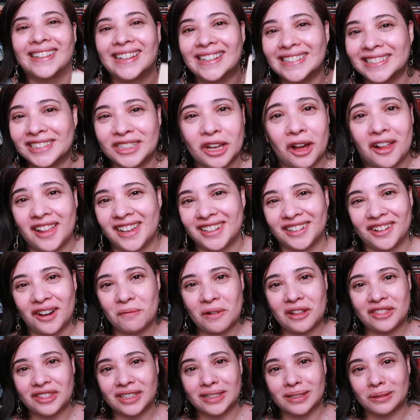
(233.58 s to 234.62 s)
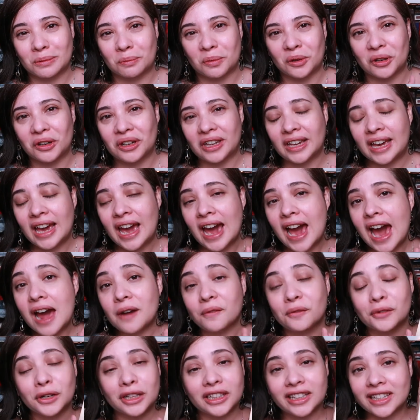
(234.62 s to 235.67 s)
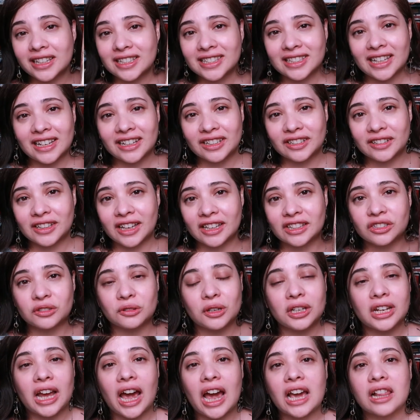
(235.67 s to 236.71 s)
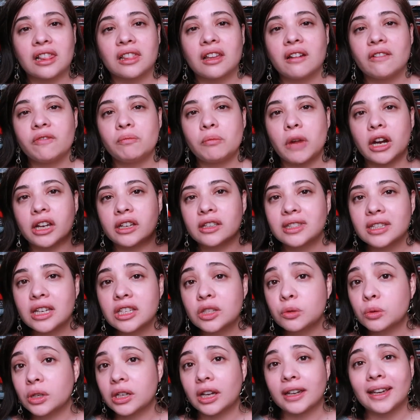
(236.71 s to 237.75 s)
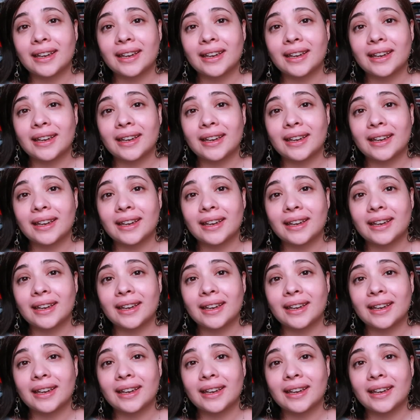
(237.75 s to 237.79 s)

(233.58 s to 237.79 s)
That's all I know about this book. Really excited to get to it. I love Marcus Sedgwick.